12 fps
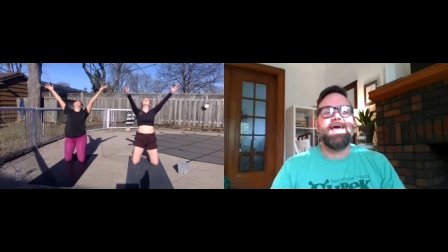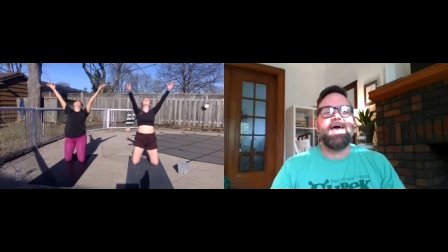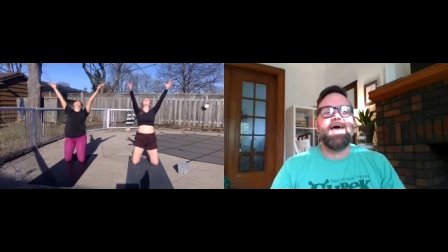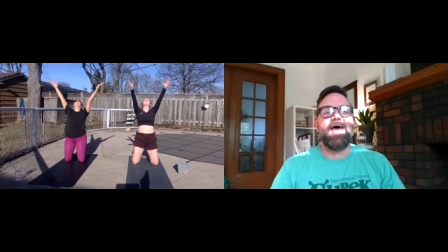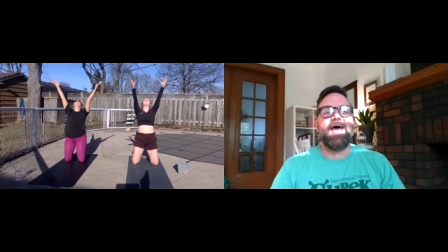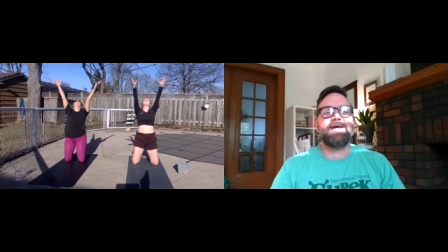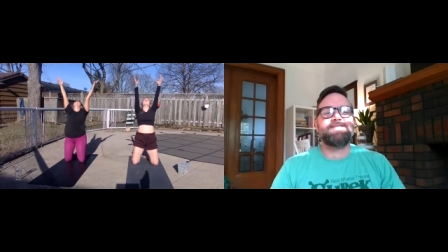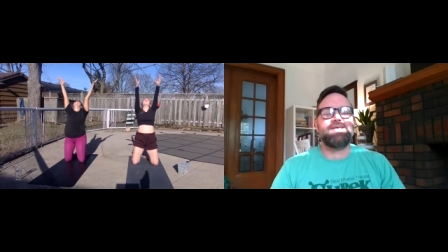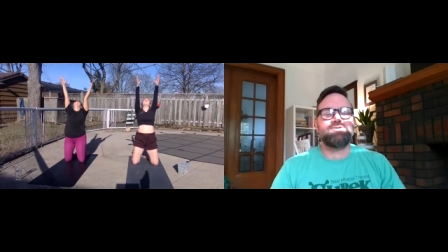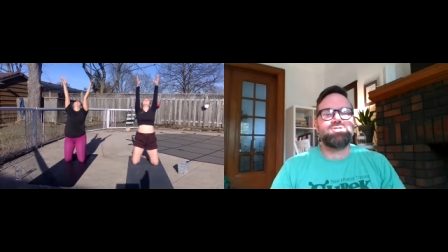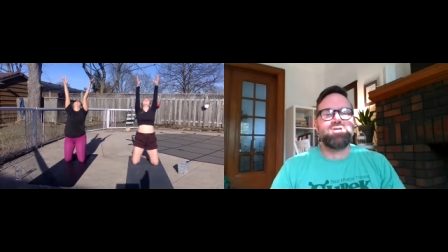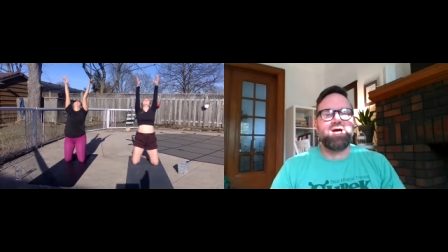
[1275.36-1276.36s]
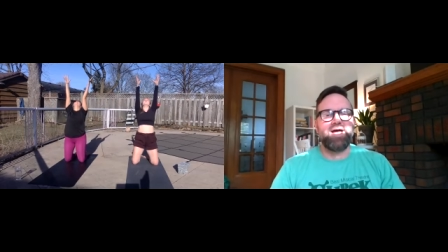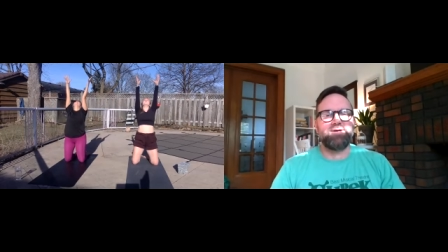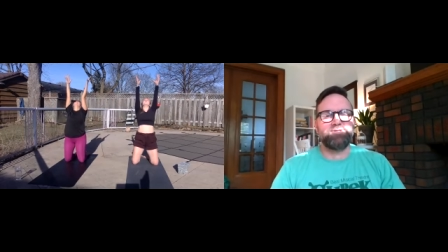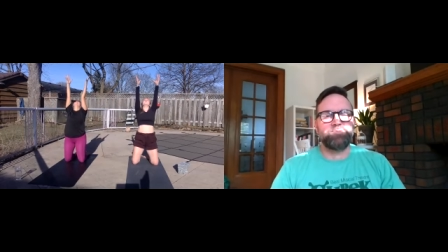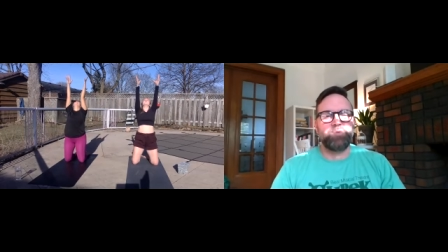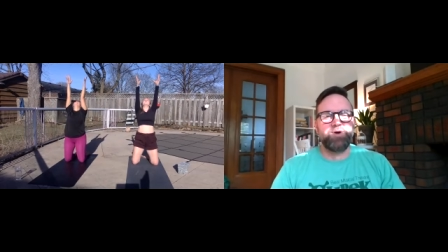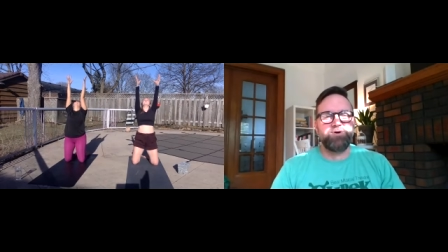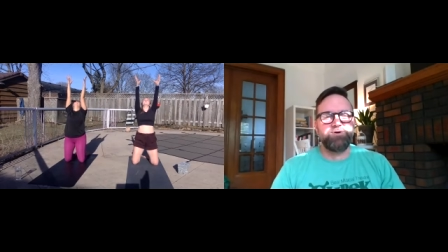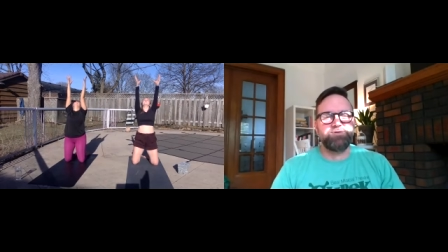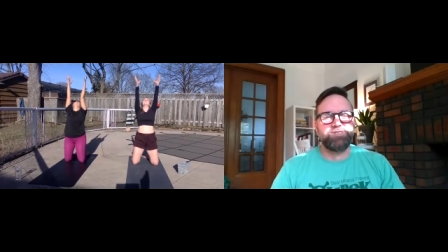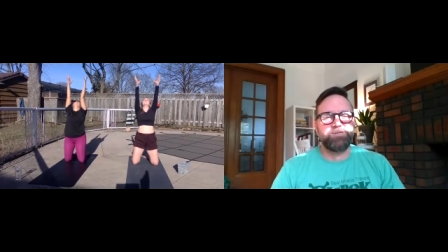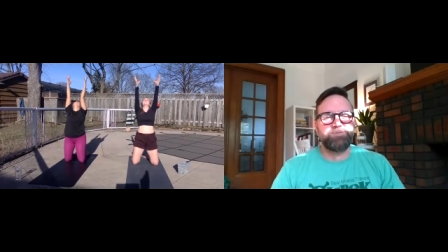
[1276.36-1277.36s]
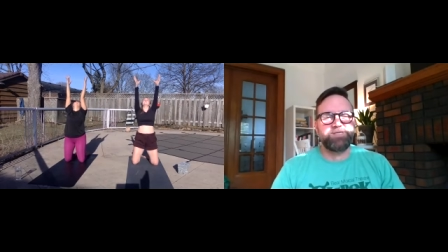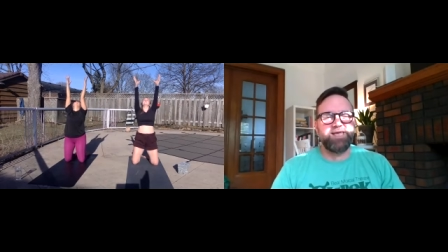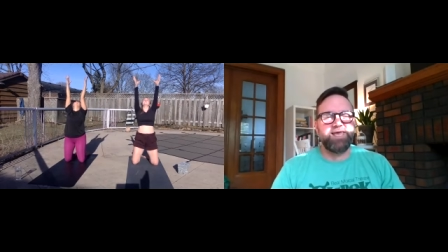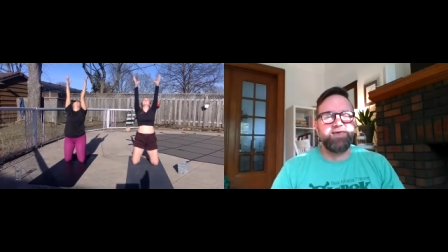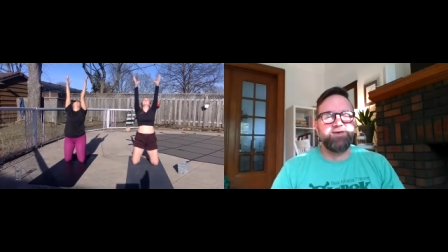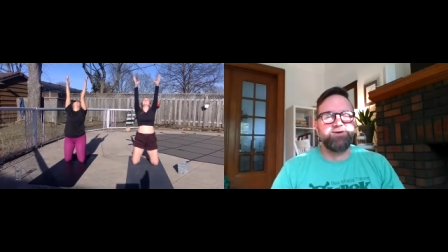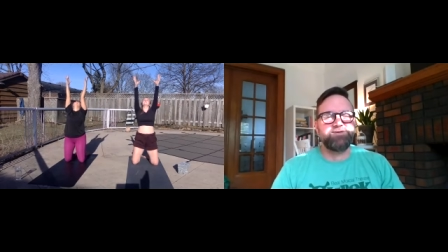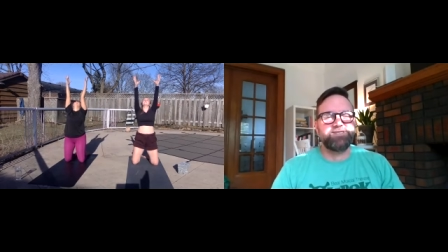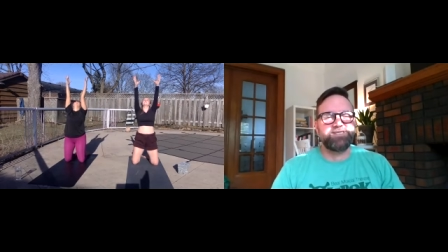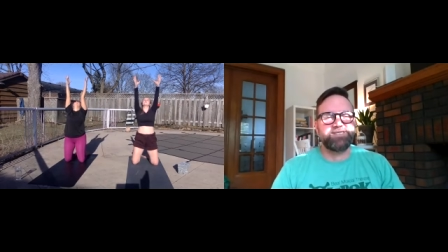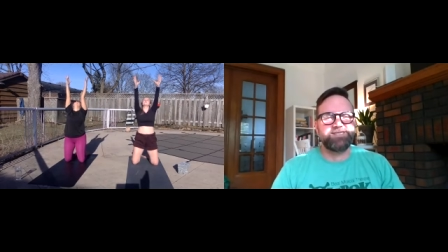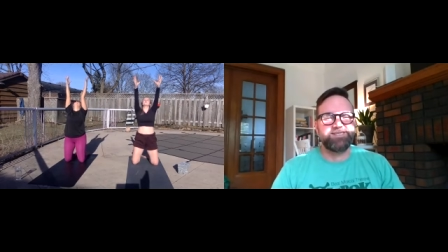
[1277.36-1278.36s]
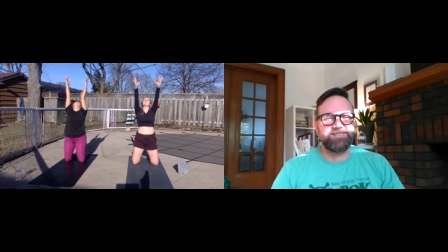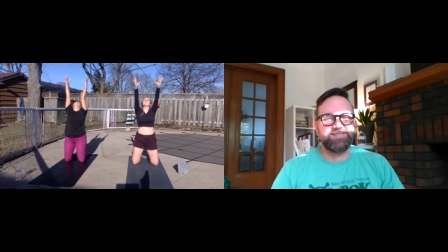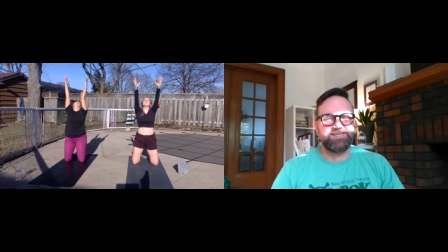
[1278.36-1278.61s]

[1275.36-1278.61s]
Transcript: Exhale, child's pose, hips to heels.